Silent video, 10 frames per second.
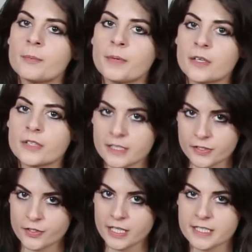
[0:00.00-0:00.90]
about
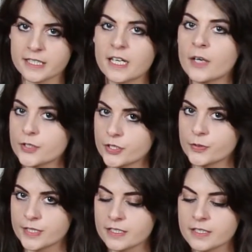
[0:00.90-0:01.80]
Indirex and how to
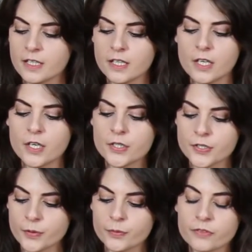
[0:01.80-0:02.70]
use it.
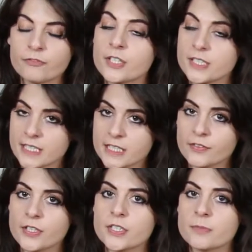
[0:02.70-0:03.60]
So first things
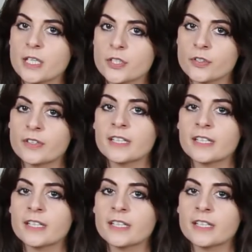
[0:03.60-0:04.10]
first, you make sure